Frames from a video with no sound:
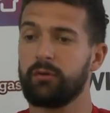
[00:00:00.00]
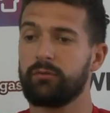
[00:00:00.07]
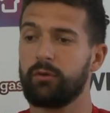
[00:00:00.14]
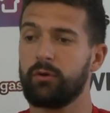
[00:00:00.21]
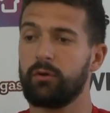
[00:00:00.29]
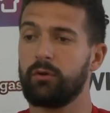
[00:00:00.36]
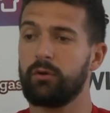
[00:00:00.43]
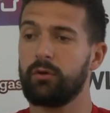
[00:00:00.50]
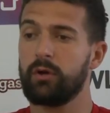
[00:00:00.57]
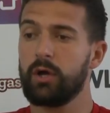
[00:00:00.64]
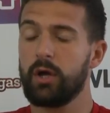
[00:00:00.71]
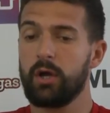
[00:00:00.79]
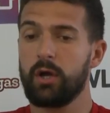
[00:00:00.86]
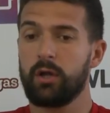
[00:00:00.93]
So
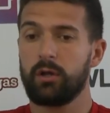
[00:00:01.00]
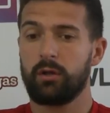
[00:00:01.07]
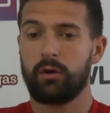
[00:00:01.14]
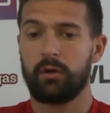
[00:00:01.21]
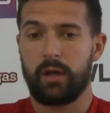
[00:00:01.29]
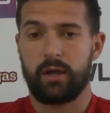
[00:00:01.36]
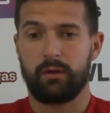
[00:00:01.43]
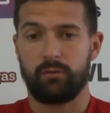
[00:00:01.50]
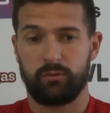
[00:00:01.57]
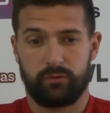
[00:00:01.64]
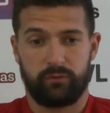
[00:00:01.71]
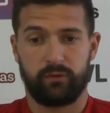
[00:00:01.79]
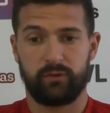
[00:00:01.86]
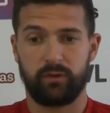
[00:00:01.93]
it
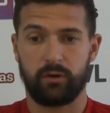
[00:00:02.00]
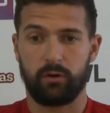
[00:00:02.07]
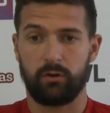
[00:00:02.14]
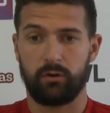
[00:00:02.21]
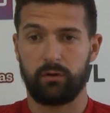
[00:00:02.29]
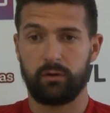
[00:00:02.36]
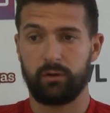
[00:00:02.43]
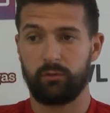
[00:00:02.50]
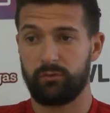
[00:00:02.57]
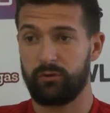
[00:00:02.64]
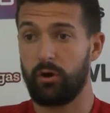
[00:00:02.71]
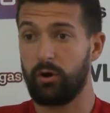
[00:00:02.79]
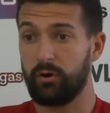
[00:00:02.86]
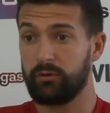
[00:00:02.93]
was physical, it was
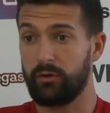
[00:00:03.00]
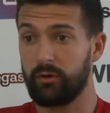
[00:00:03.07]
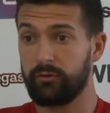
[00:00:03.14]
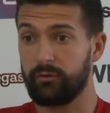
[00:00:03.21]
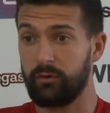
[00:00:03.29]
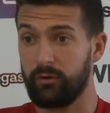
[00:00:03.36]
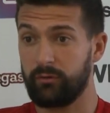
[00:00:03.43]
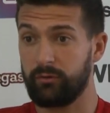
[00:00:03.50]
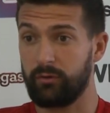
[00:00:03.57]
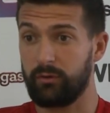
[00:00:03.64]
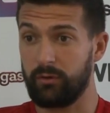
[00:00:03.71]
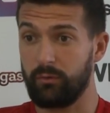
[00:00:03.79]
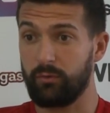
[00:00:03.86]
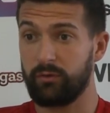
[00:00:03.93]
hot also, so
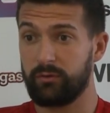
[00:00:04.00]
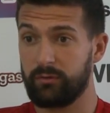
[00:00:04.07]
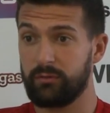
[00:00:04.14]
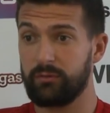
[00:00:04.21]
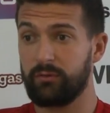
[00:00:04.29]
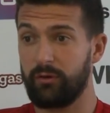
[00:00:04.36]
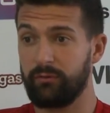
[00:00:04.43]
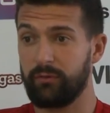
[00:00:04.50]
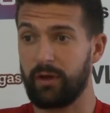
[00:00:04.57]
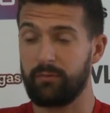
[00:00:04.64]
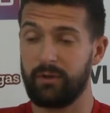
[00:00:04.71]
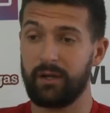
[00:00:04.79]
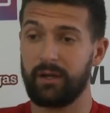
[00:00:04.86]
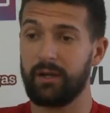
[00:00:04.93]
it was tough
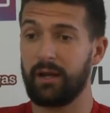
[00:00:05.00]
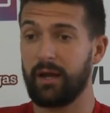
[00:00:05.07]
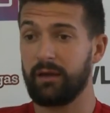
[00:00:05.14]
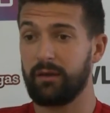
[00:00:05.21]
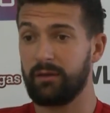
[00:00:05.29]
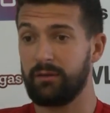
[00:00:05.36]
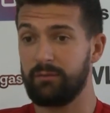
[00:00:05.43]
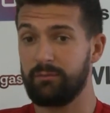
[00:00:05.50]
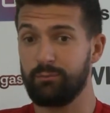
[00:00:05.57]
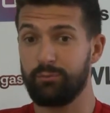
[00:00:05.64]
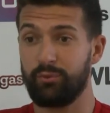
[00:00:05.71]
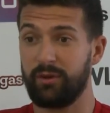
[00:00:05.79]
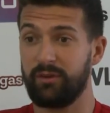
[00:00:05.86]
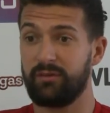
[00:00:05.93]
game, nearly like in
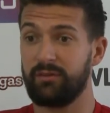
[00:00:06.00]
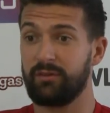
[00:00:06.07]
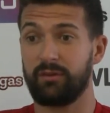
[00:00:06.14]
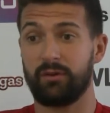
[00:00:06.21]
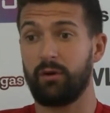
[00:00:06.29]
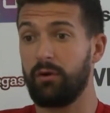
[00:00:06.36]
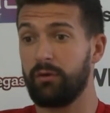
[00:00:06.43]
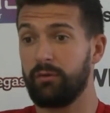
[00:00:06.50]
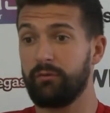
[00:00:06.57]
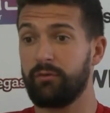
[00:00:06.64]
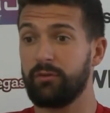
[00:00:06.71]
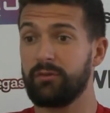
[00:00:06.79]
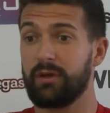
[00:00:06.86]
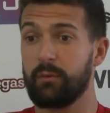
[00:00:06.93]
pre-season or
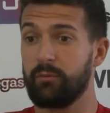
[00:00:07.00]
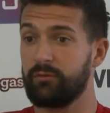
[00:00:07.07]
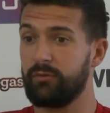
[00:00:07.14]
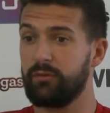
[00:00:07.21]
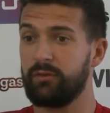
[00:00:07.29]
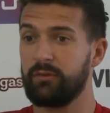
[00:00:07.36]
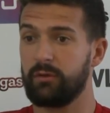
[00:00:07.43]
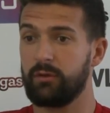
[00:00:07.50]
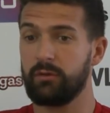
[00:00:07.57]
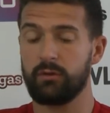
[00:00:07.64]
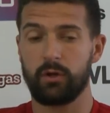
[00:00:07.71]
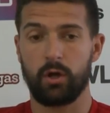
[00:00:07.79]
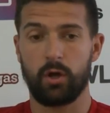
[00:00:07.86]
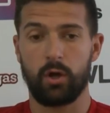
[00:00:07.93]
the first game of the season.